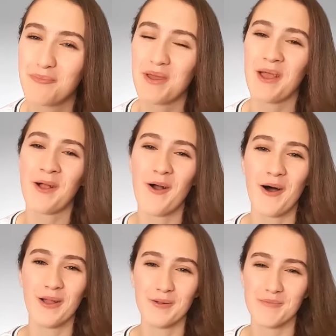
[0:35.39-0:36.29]
Being
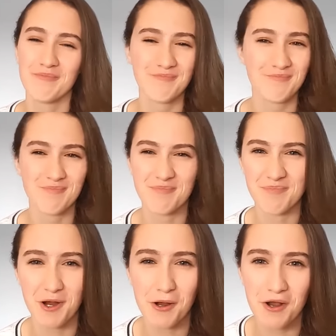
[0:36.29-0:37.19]
all
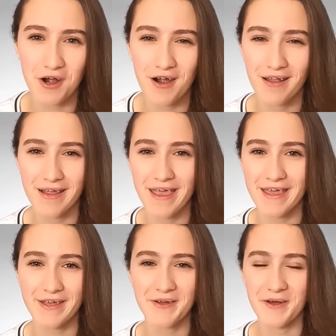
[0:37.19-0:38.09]
girly,
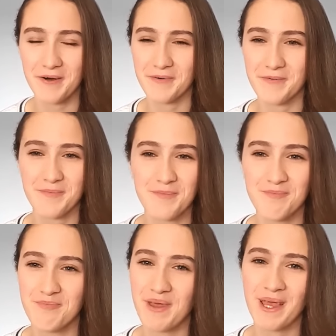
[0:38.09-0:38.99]
you know,
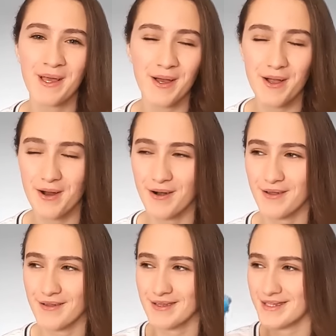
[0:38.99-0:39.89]
being a
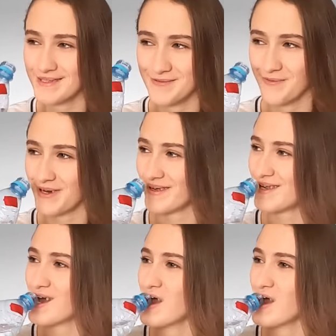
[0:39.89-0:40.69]
girl. What?